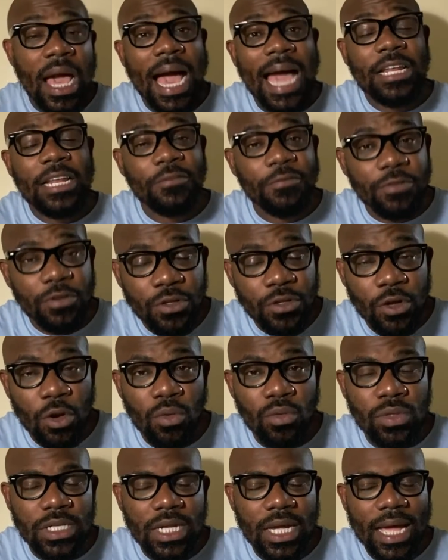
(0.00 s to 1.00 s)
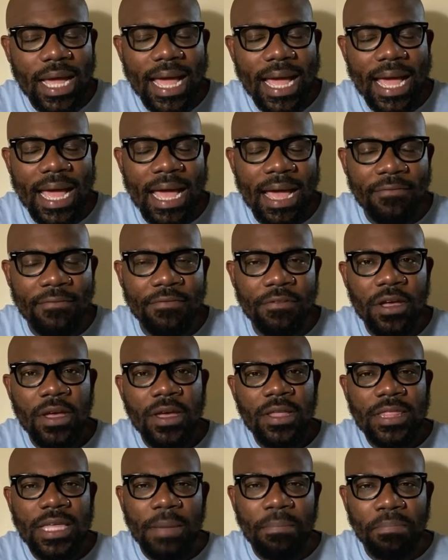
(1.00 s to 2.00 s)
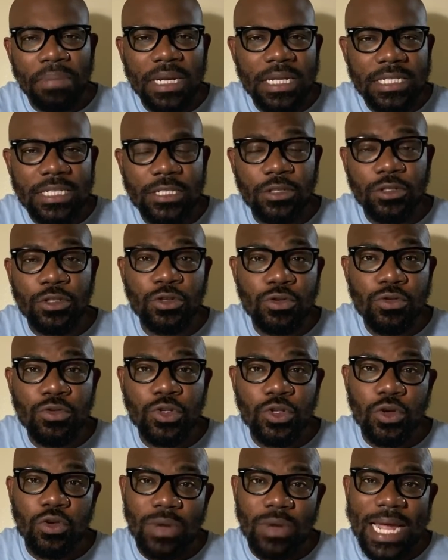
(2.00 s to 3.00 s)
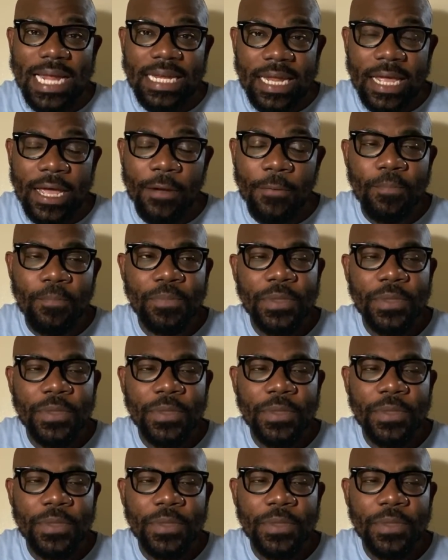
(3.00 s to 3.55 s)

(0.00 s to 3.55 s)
And if you don't have the ability to do so right now,